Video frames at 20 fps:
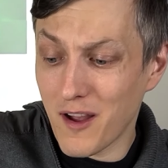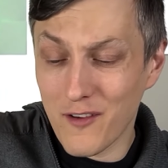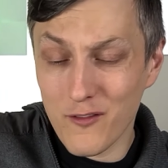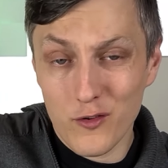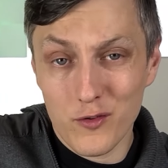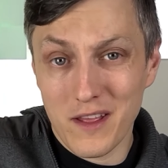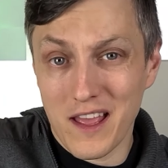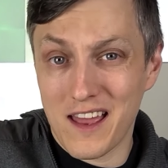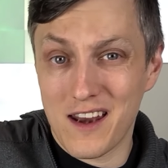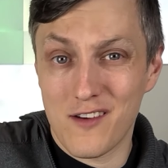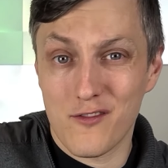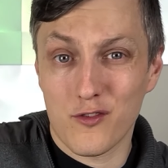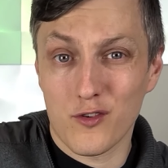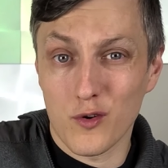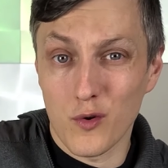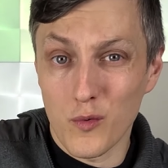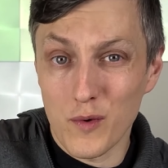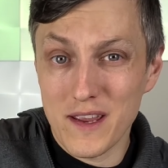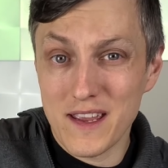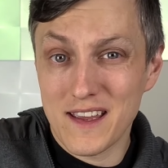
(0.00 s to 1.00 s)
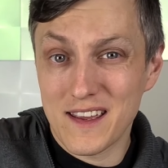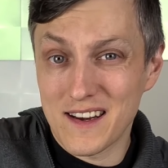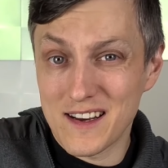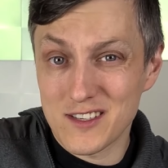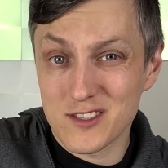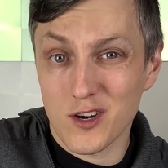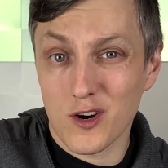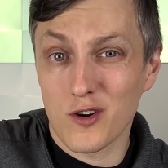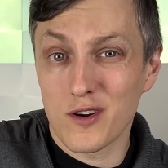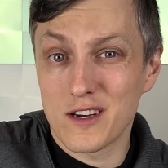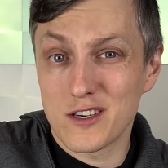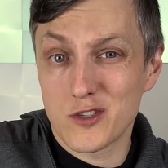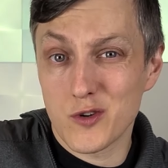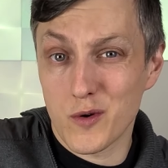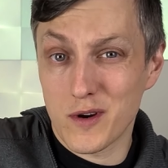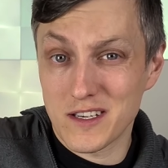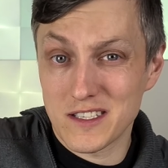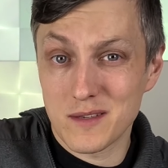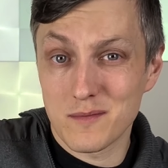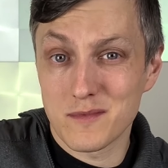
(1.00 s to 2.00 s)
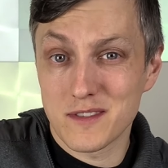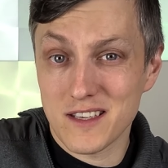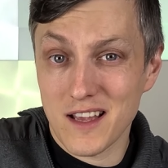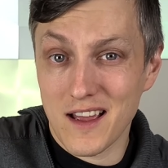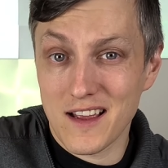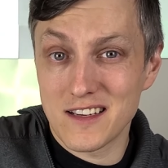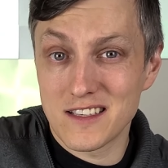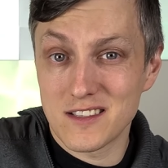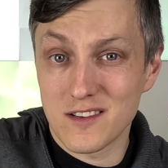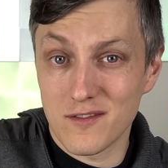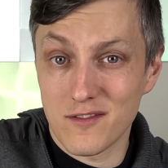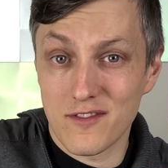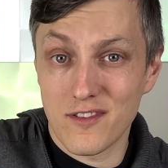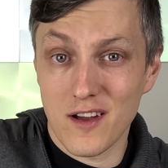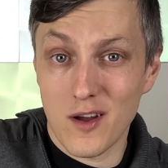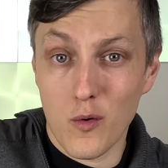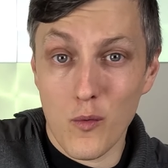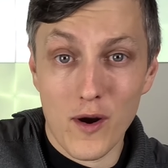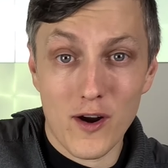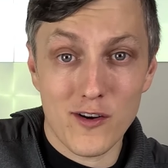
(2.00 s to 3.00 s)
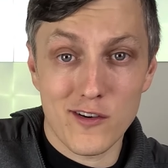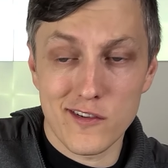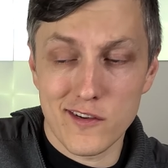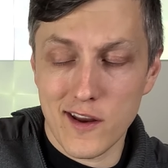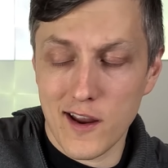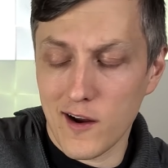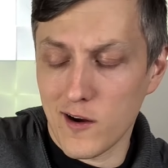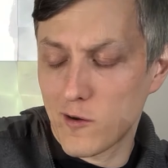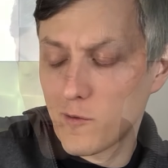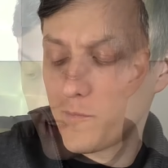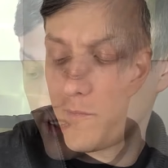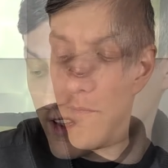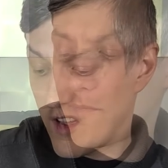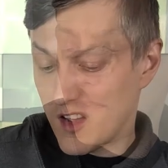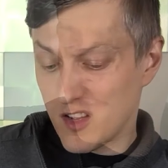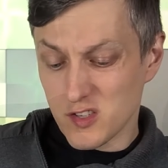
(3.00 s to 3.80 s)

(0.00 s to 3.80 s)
I've only had it for a week and it's already showing some signs of wear and tear.